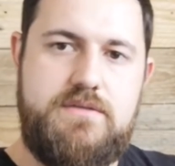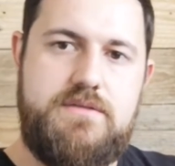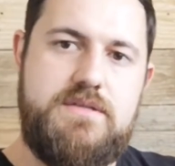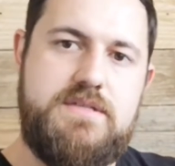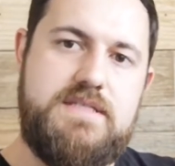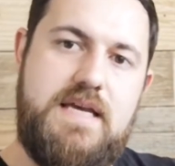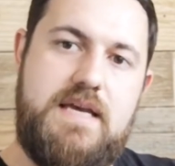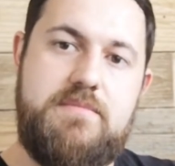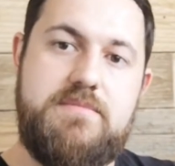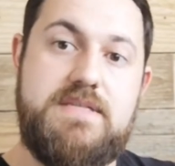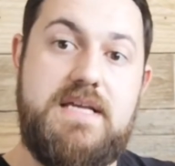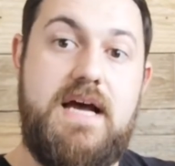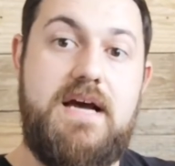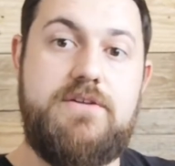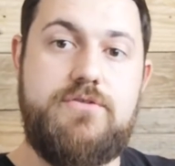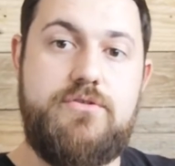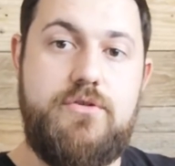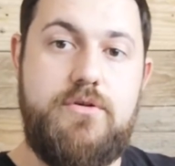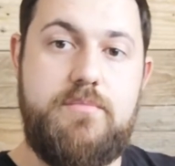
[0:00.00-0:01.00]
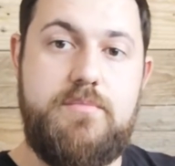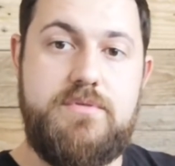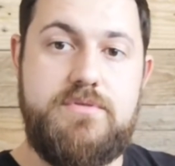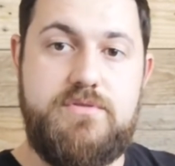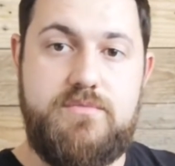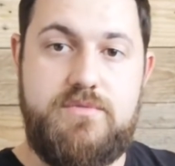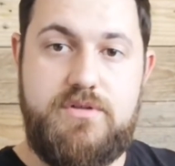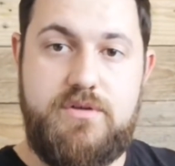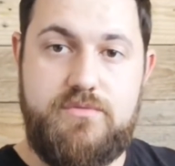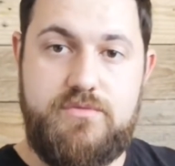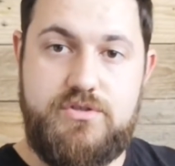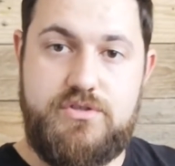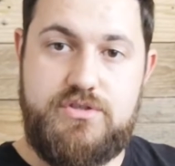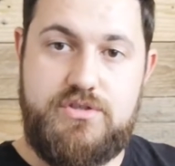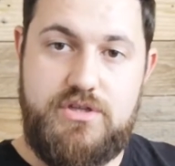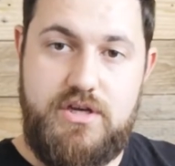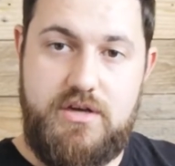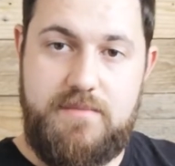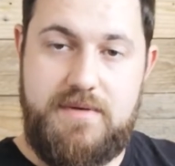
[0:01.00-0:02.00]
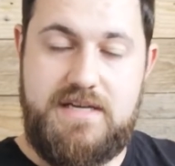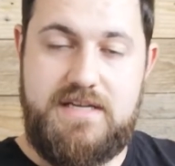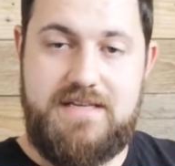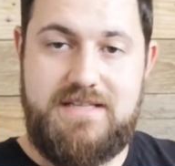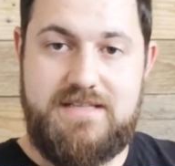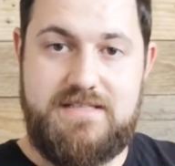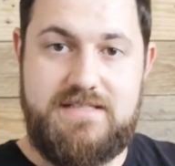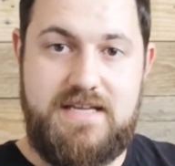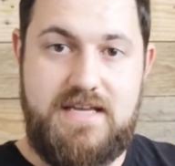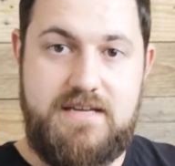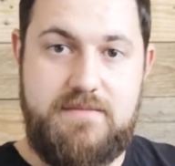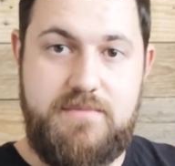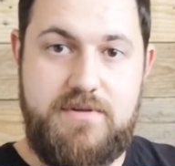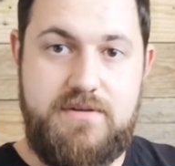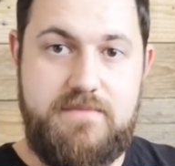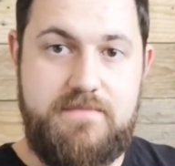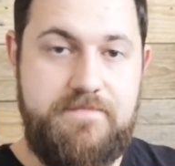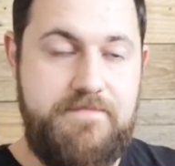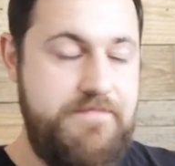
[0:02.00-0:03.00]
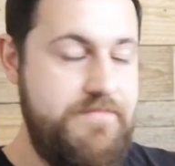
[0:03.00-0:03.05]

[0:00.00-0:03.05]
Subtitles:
the same side up so we don't disturb any of the sediment,